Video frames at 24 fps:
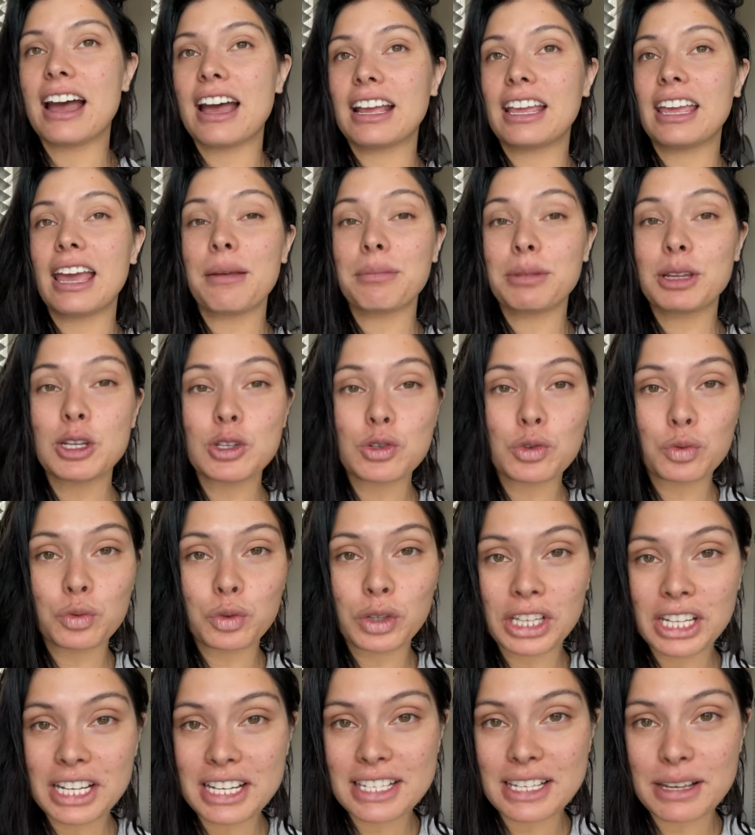I kept things
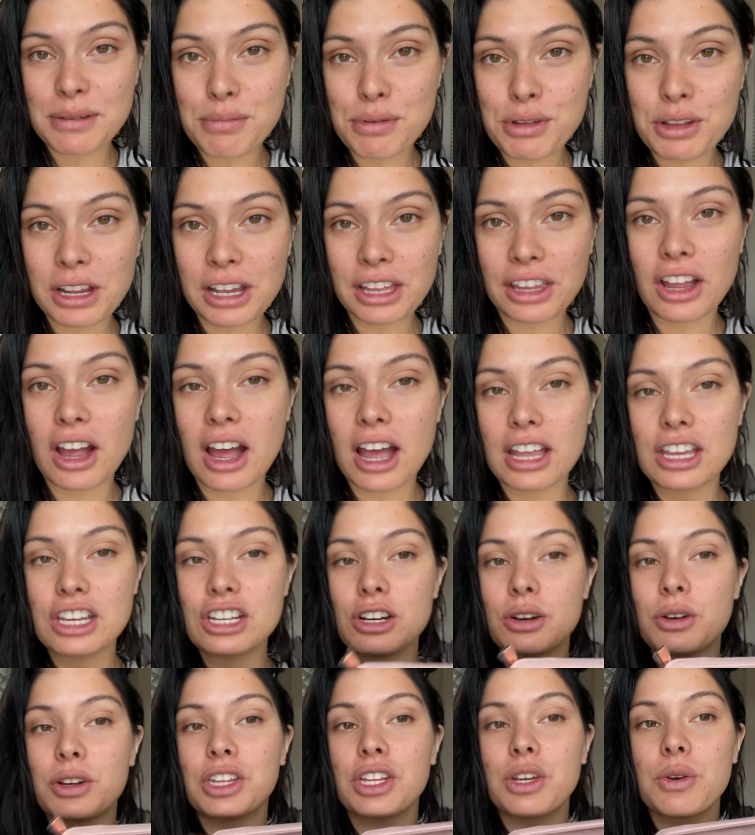really simple and I thought I'd
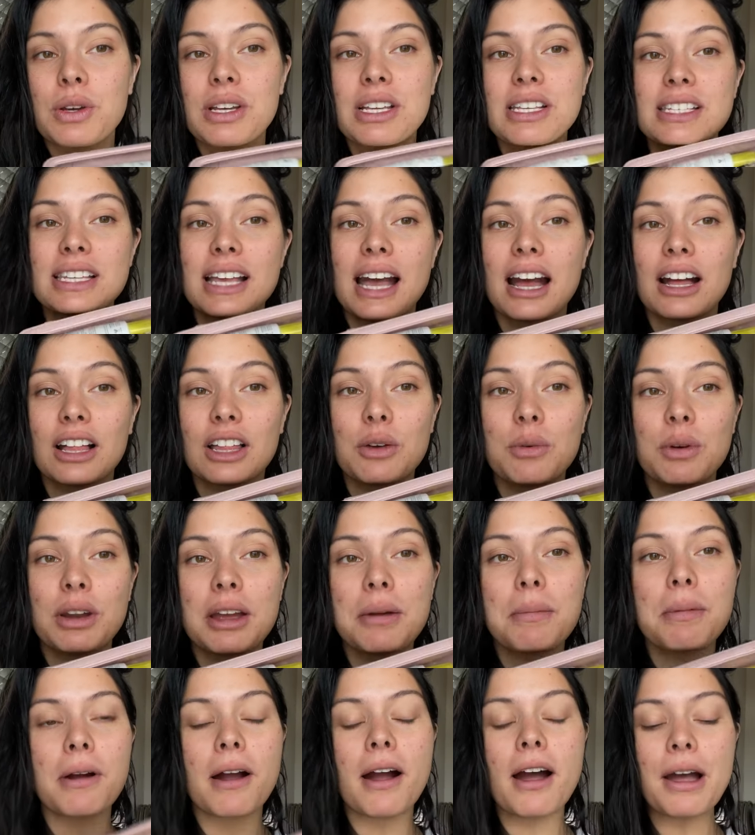share with you exactly what I
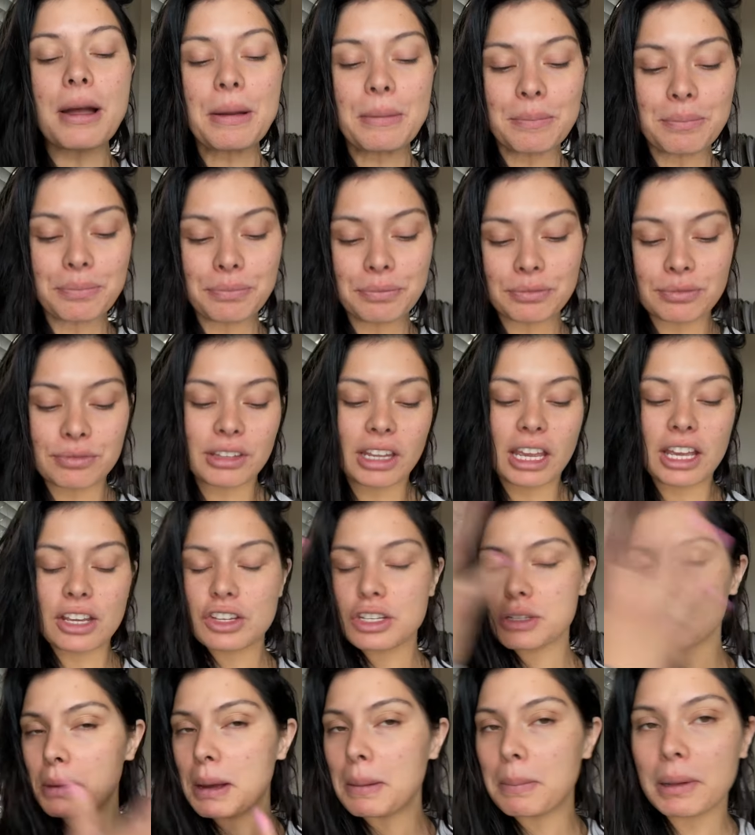brought and
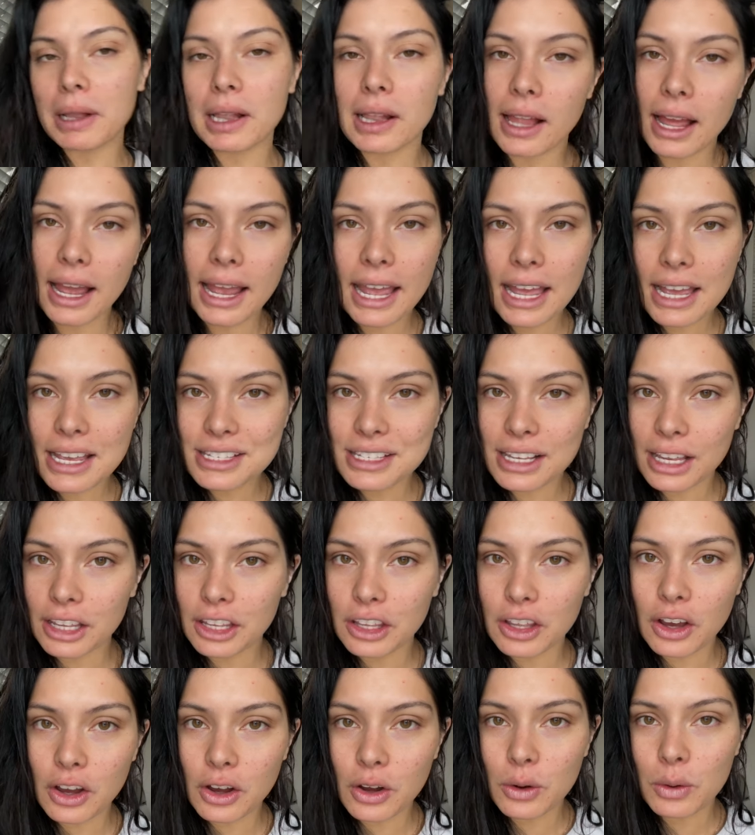just apply it as I
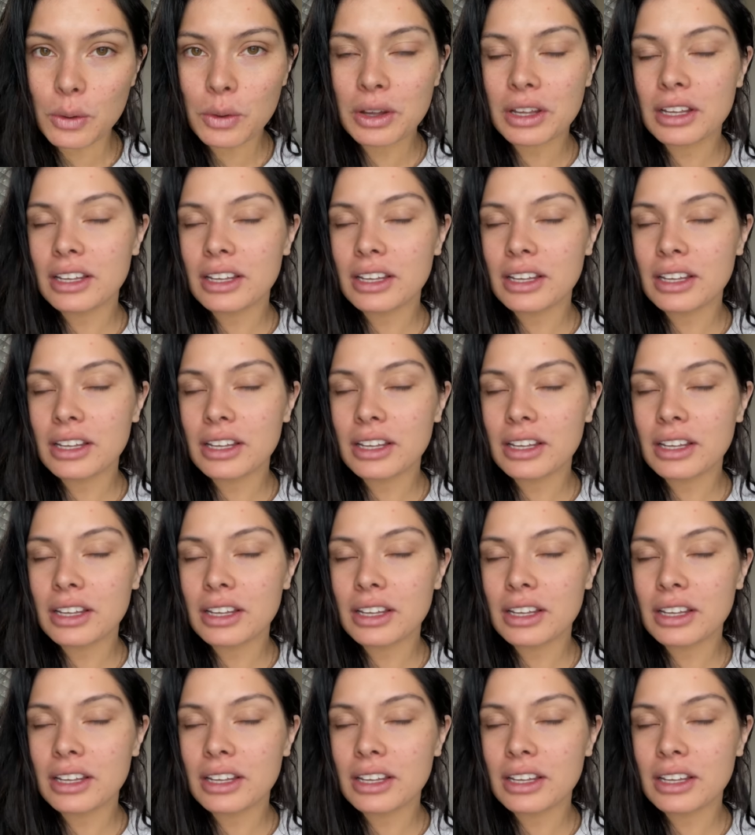go.